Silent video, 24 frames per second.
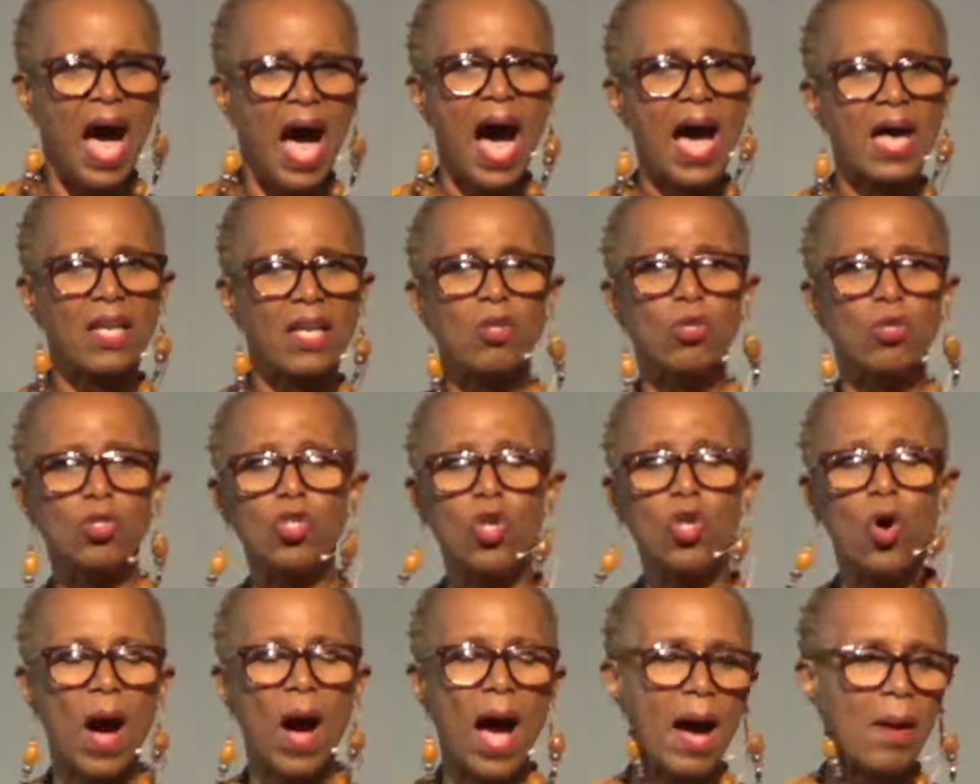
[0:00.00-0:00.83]
I don't
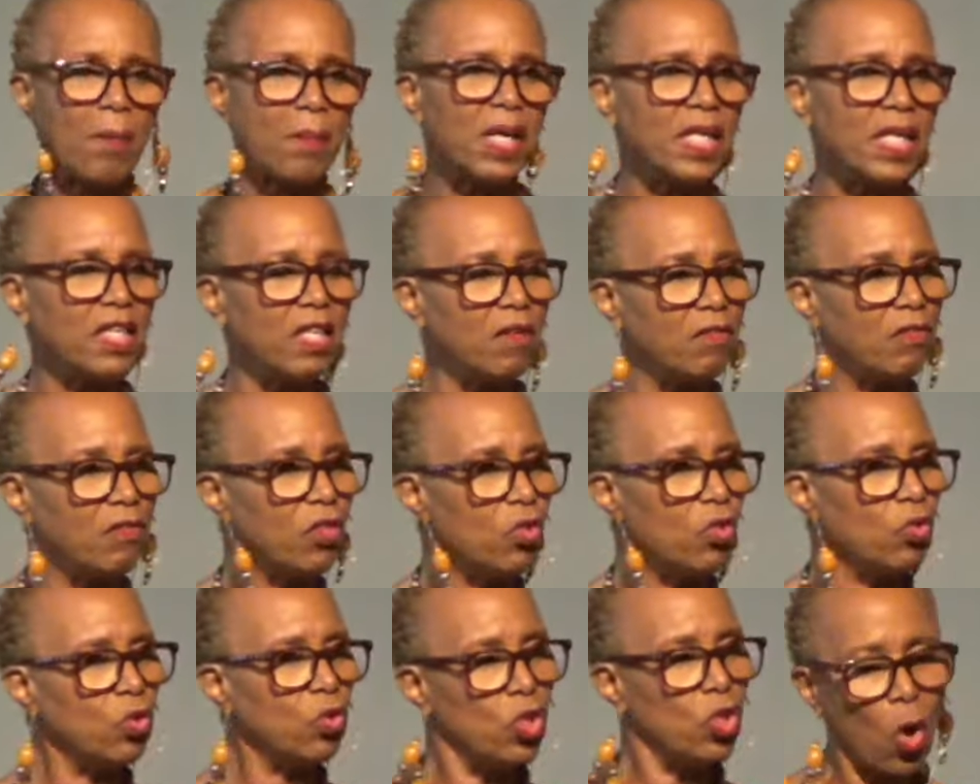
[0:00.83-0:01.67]
know how many of
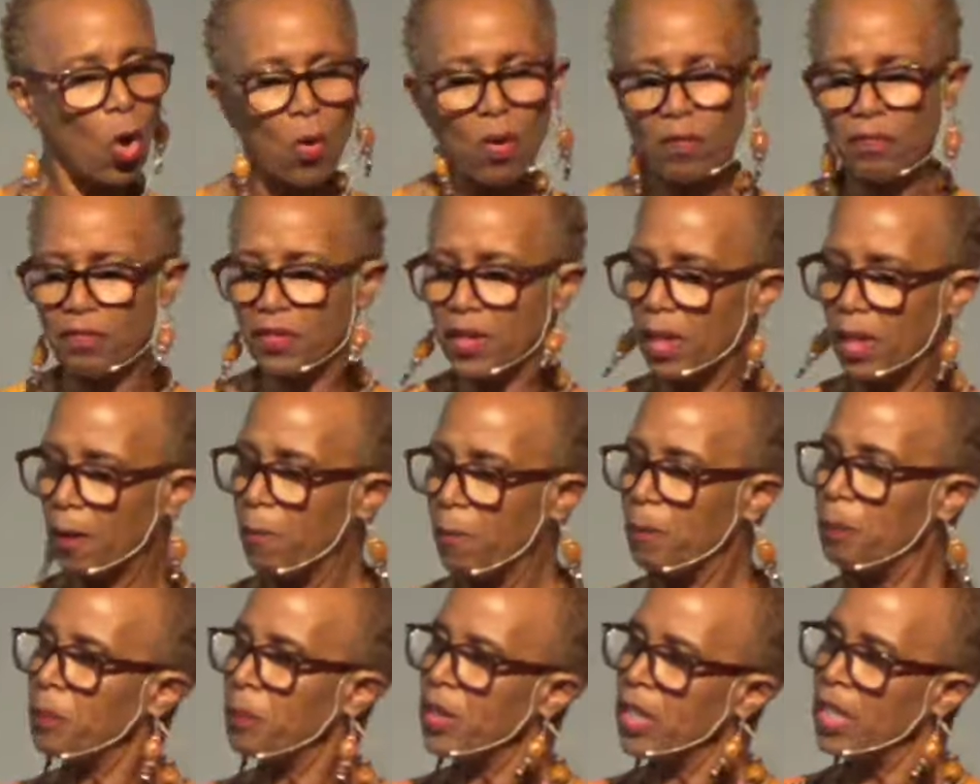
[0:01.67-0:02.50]
you know of the
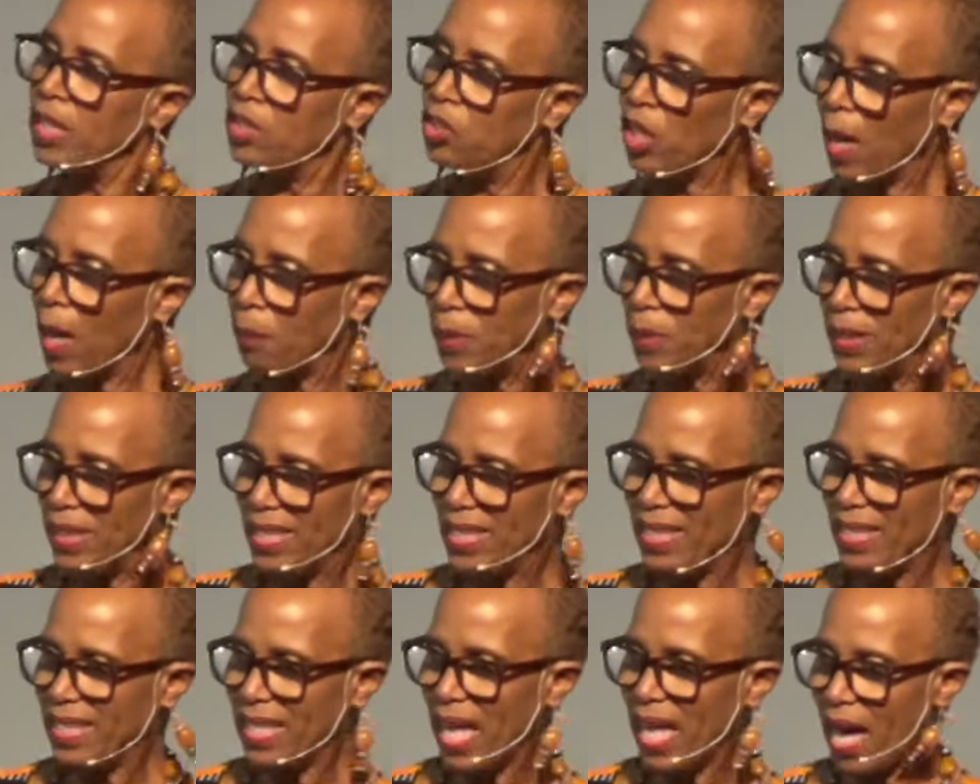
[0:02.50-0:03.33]

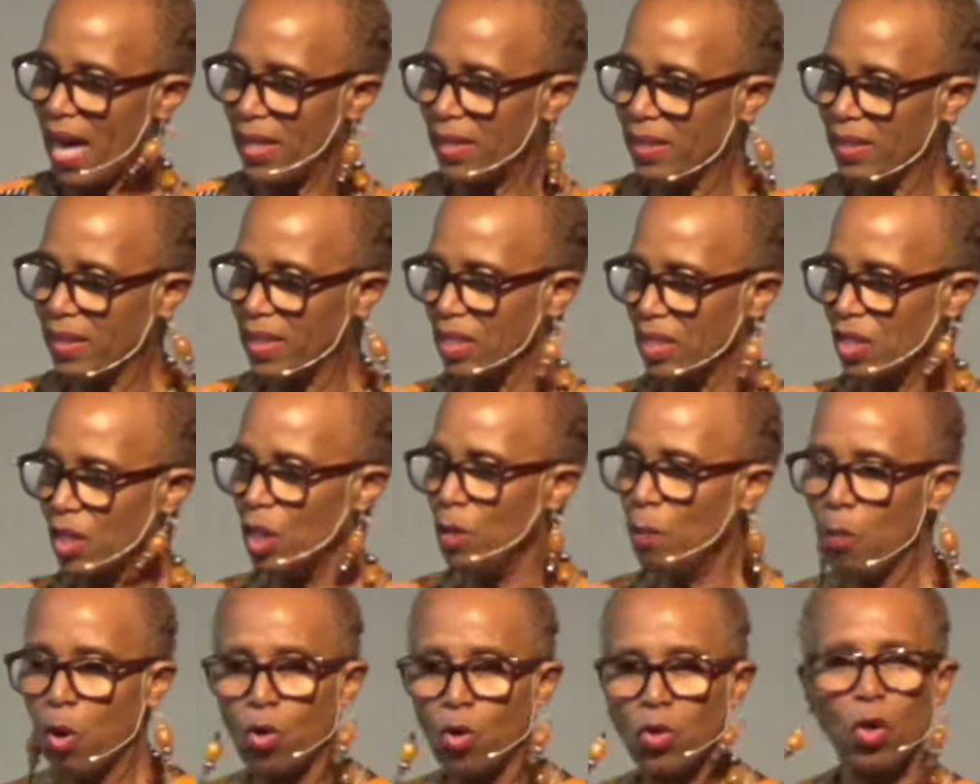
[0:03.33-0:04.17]
Japanese scientist
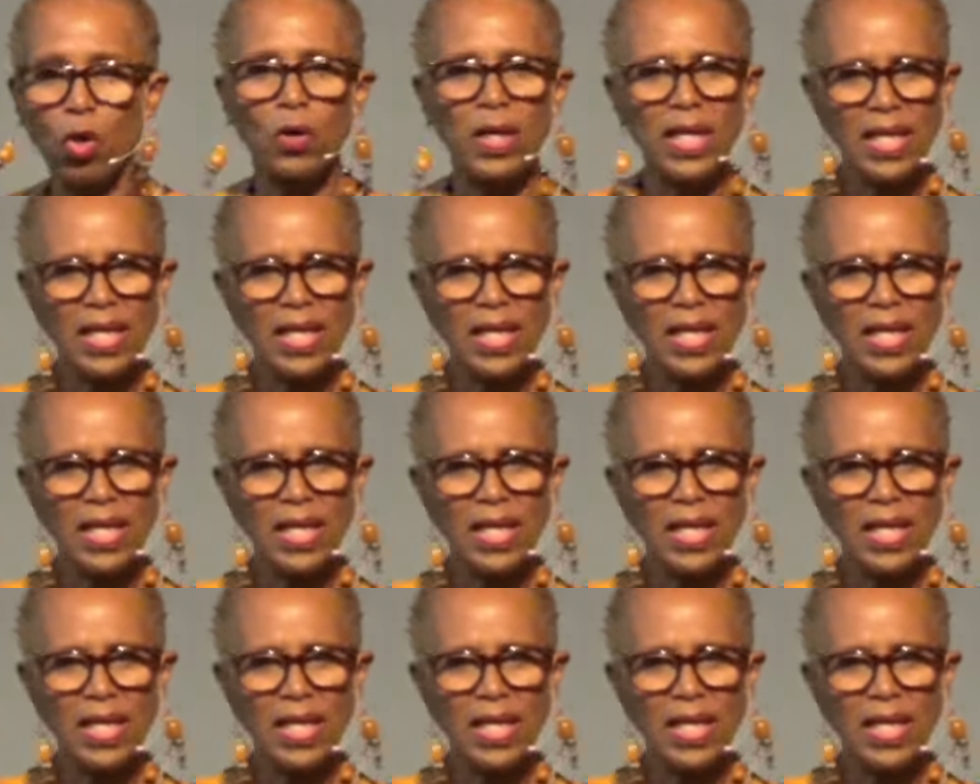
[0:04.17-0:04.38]
Emoto.